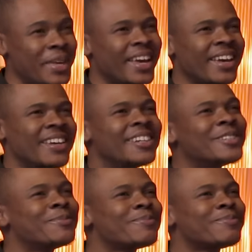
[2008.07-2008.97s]
PA.
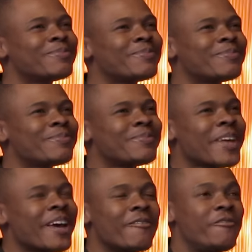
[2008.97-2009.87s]

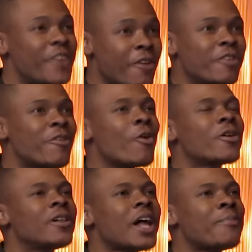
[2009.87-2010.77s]
Very
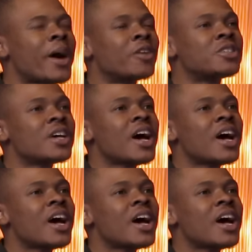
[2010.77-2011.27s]
vocal about